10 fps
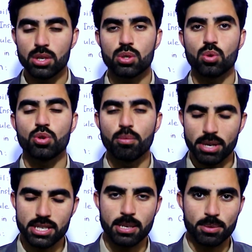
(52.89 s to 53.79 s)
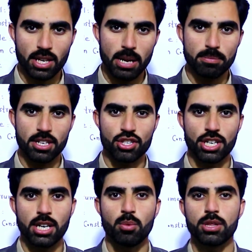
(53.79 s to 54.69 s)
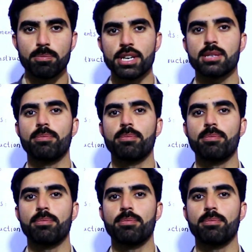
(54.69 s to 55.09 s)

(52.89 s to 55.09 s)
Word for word: so you must subscribe the channel with press